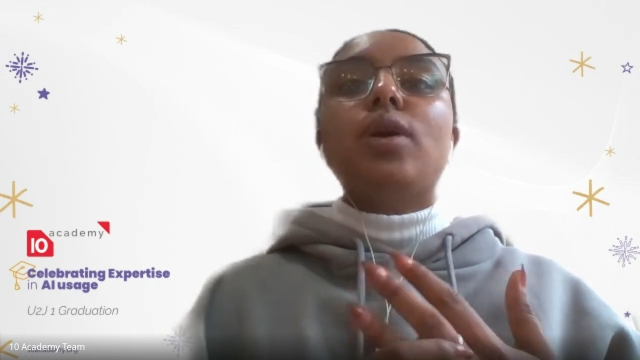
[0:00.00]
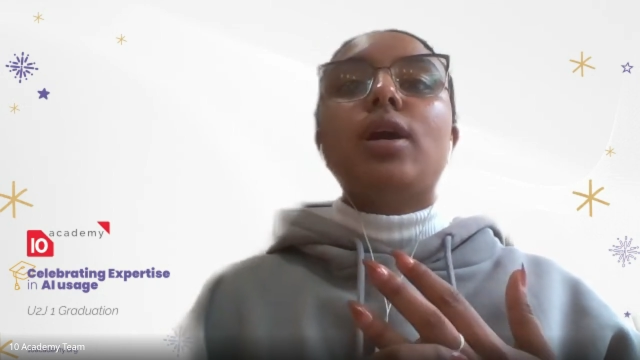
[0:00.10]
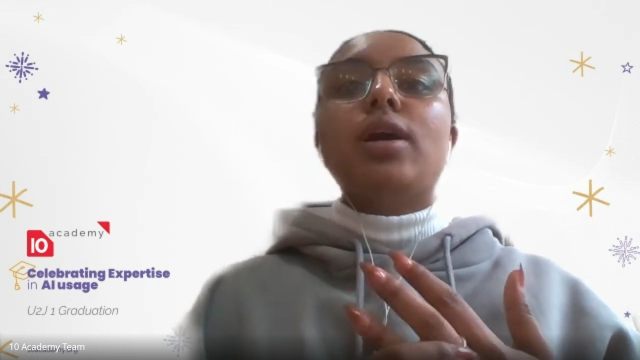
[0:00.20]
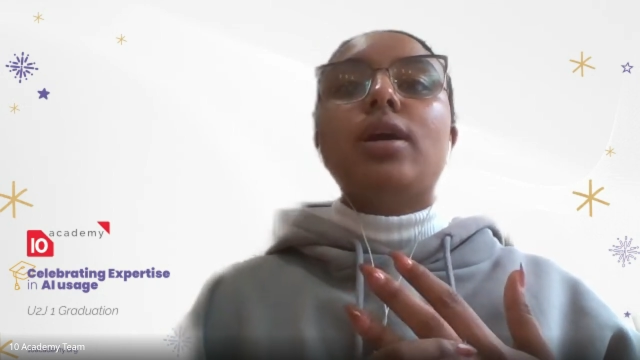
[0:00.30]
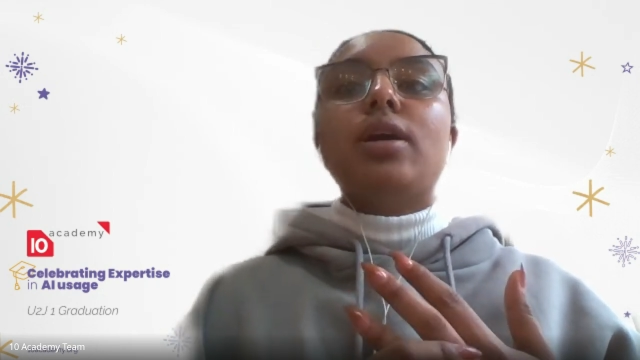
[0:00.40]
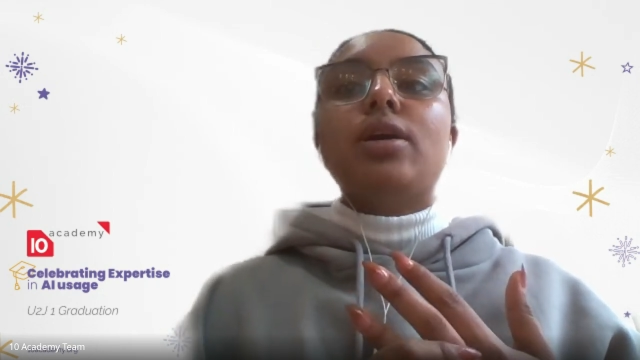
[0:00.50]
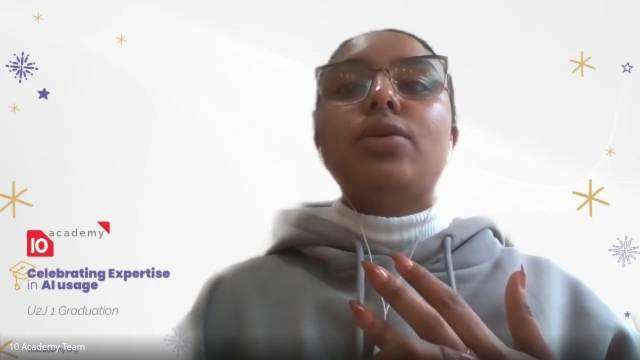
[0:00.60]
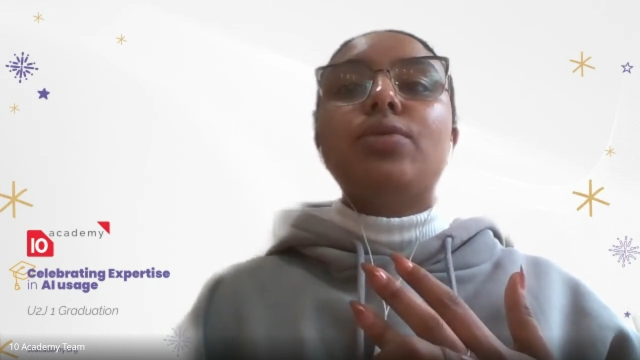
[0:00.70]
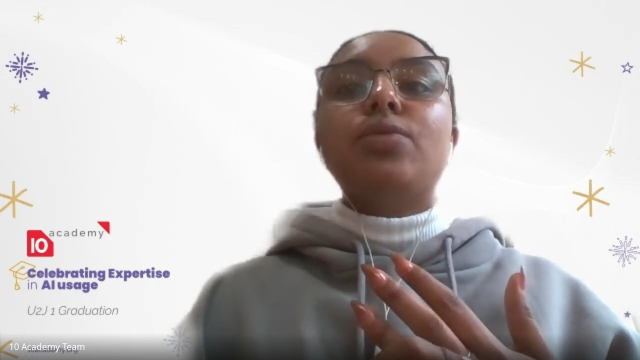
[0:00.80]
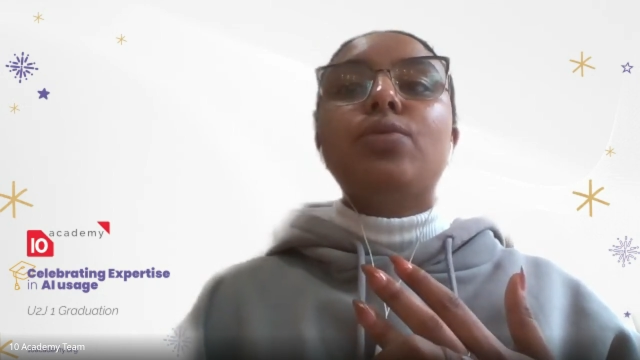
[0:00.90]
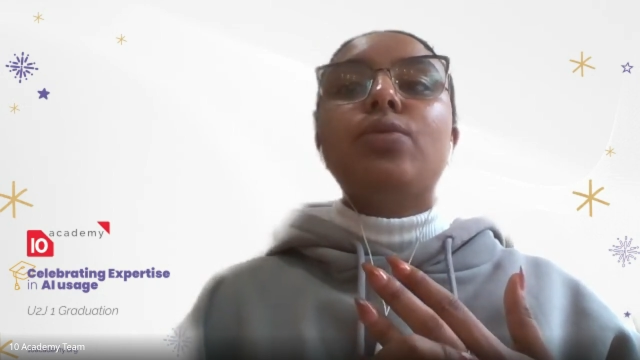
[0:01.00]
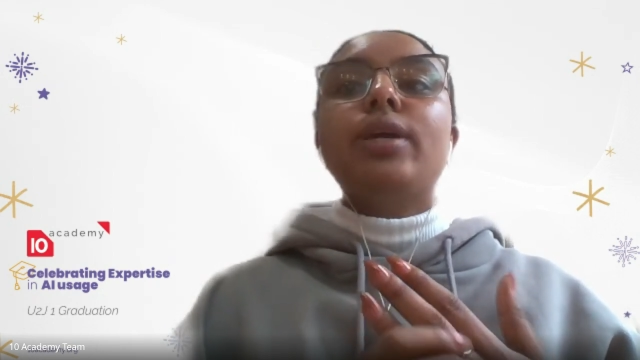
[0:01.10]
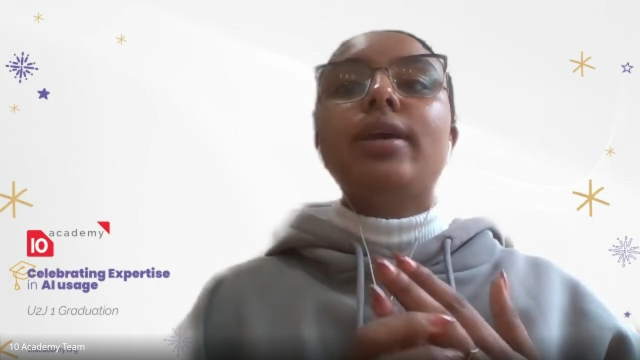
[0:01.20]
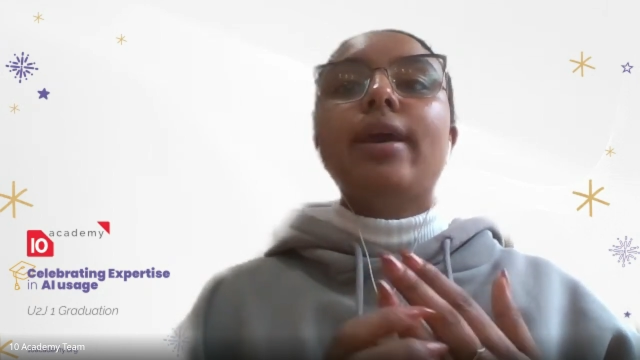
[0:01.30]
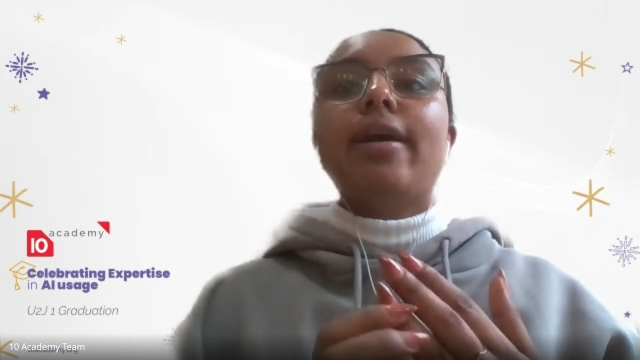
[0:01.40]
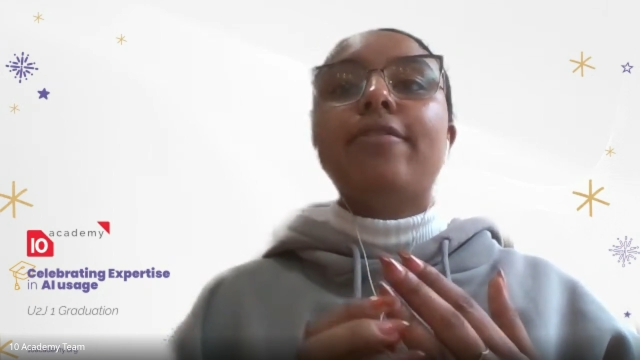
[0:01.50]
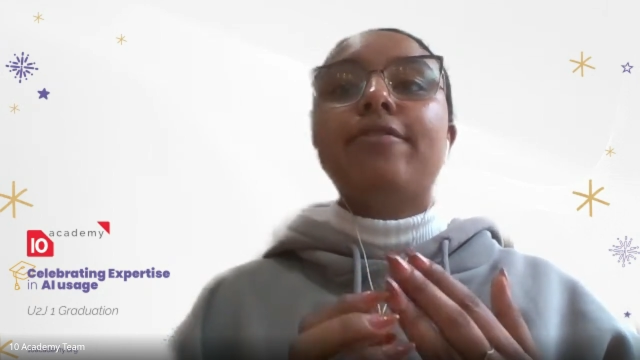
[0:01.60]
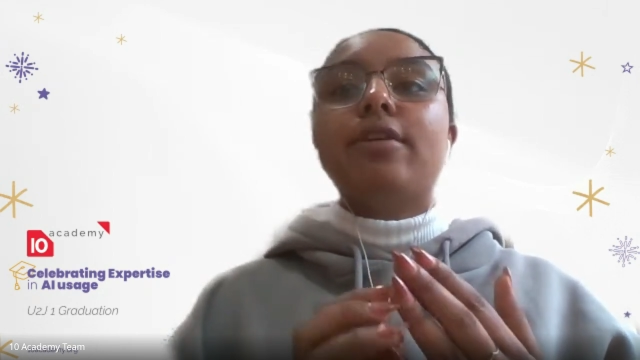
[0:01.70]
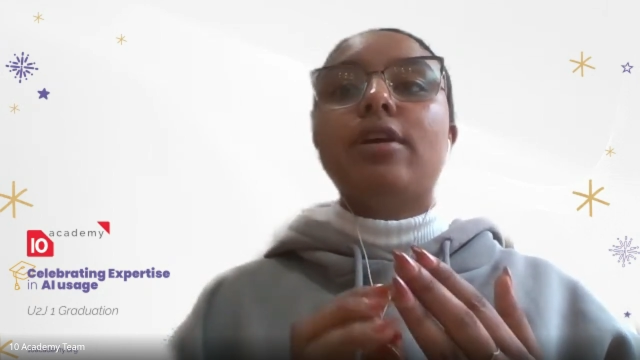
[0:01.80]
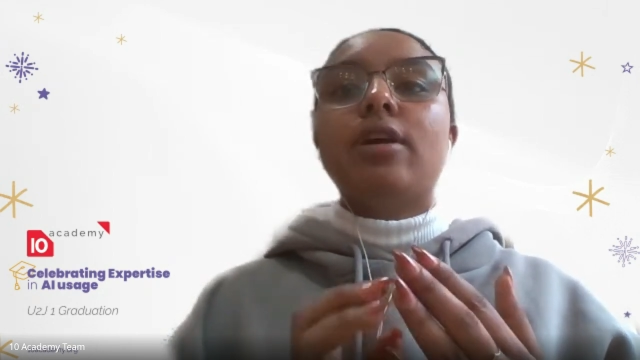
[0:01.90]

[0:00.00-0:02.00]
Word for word: uh, we have a